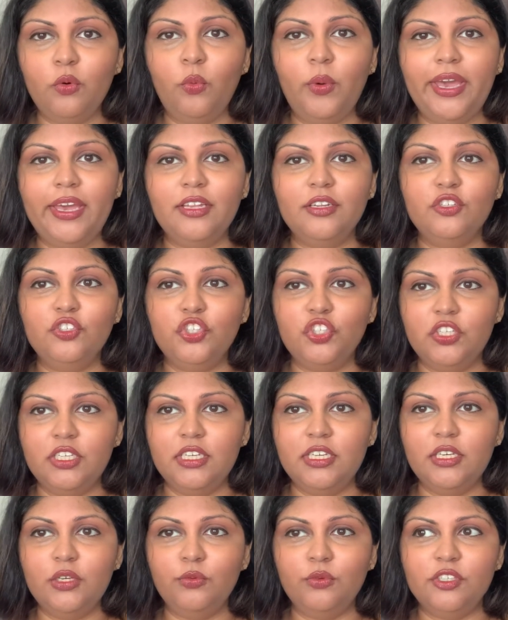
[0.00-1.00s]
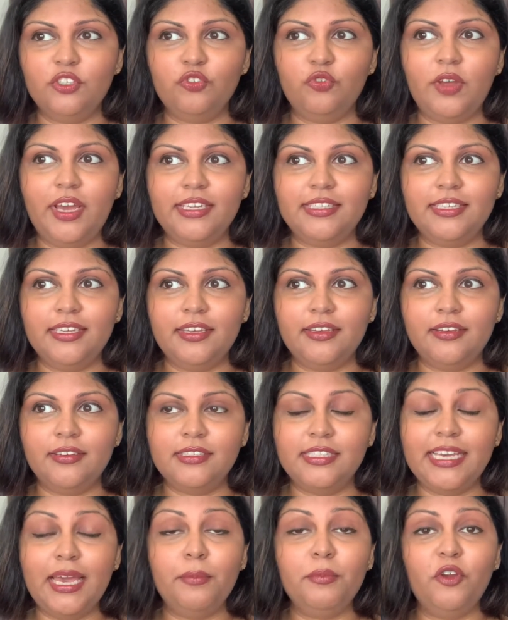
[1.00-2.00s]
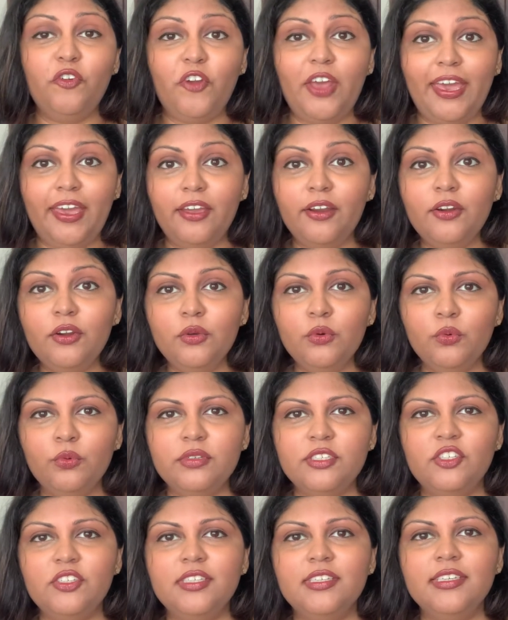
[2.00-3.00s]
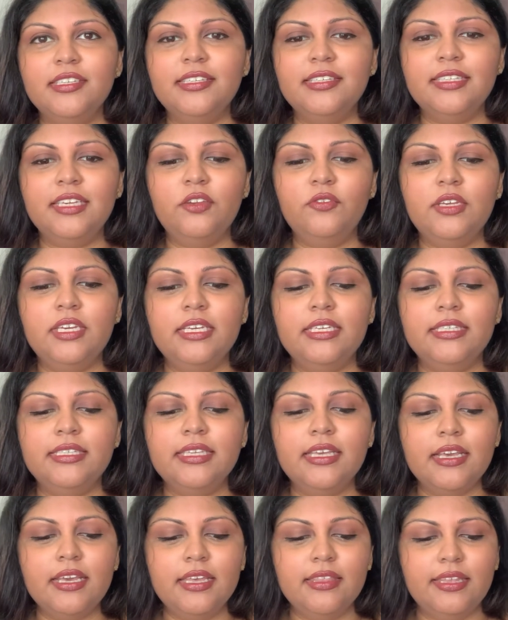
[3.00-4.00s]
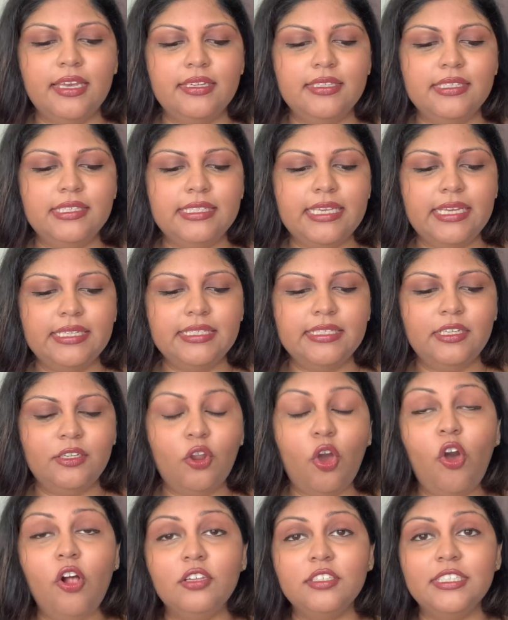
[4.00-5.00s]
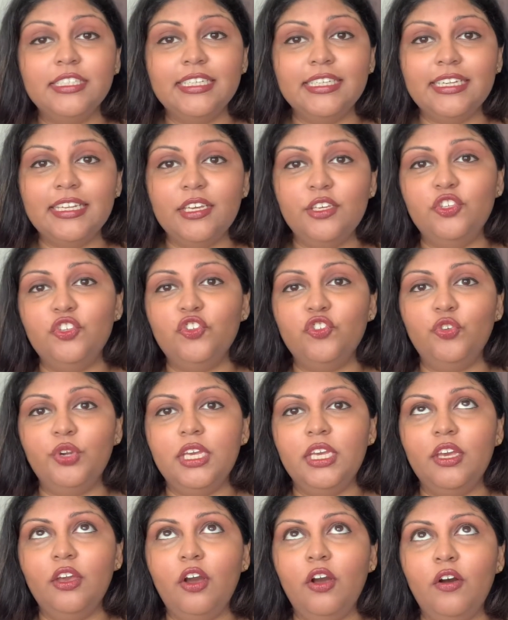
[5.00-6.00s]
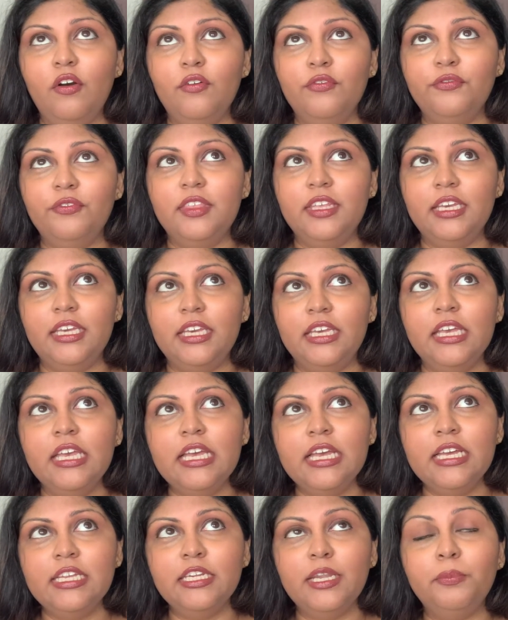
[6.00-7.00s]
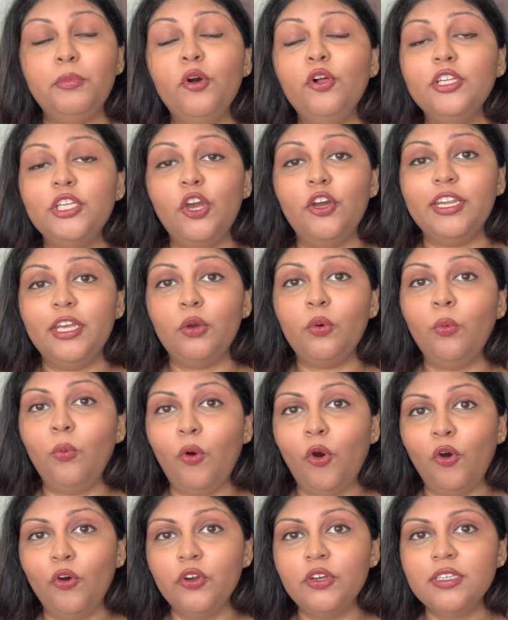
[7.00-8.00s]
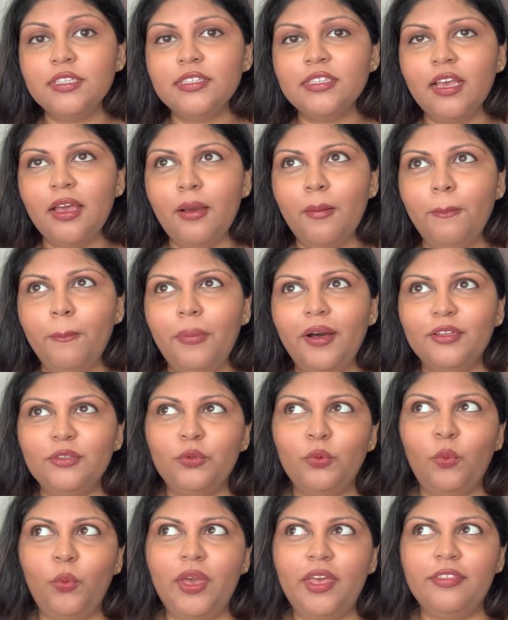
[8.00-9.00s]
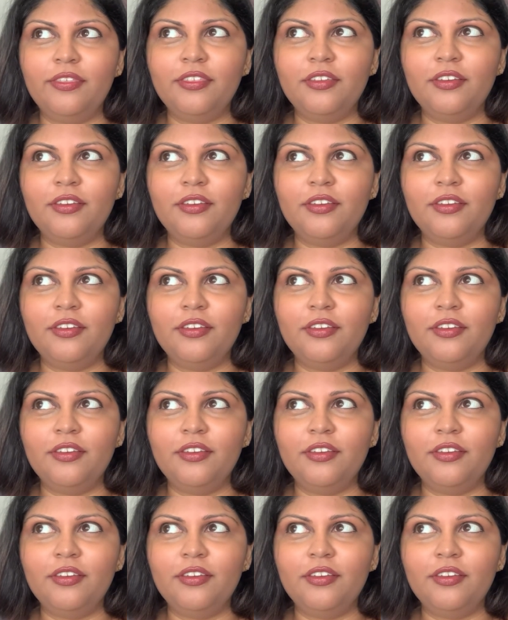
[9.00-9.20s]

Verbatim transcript: when she was writing Temeraire, which is her series that is set in an alternate history of the Napoleonic Wars, but with